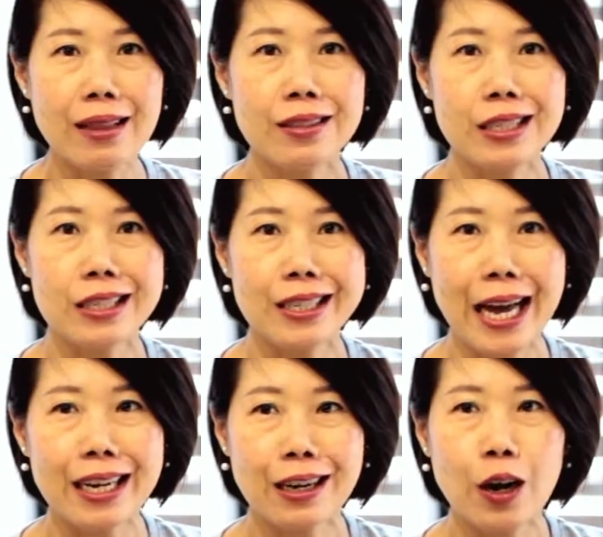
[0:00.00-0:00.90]
doesn't
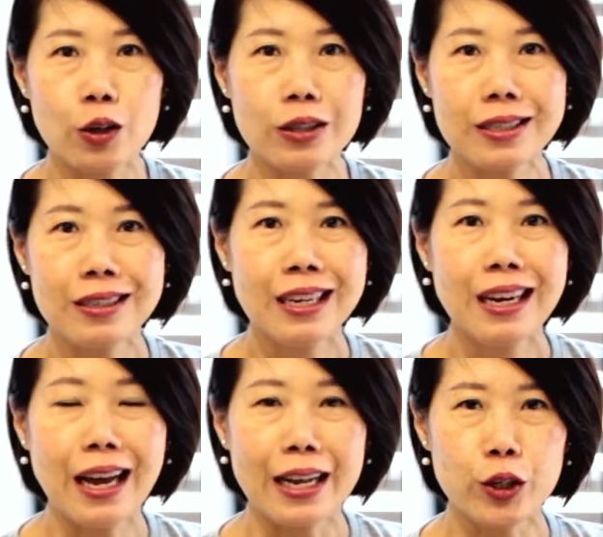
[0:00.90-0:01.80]
get hot
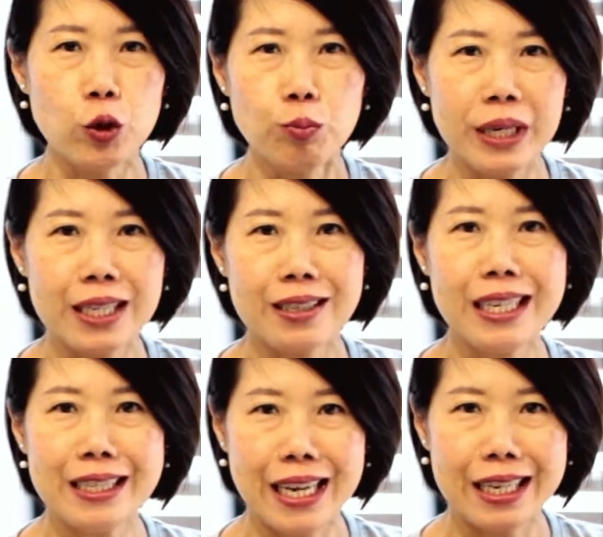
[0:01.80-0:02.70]
and humid inside the